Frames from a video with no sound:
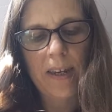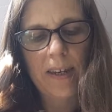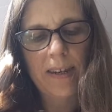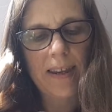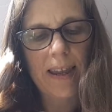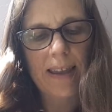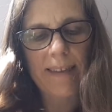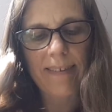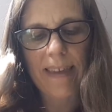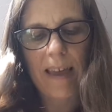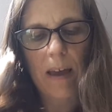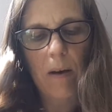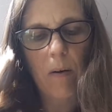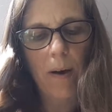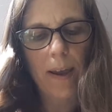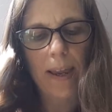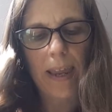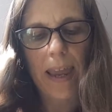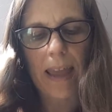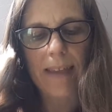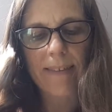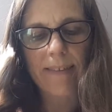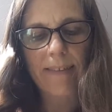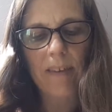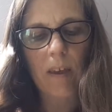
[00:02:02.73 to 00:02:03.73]
That's how I
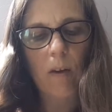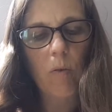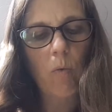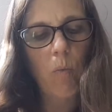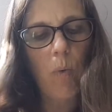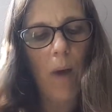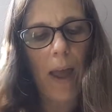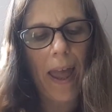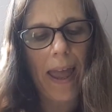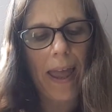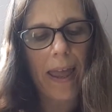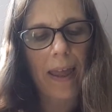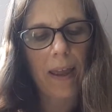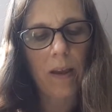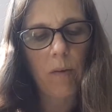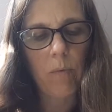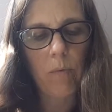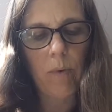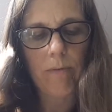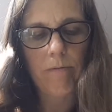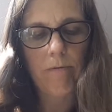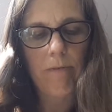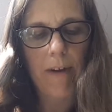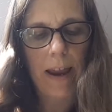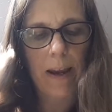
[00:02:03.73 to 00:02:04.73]
get so wet,
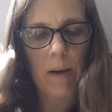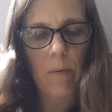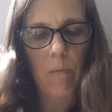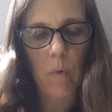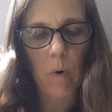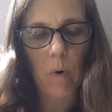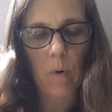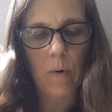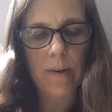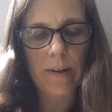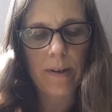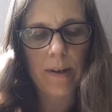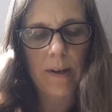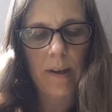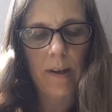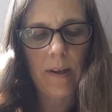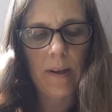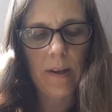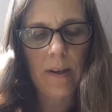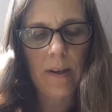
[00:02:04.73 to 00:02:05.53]
with rainwater.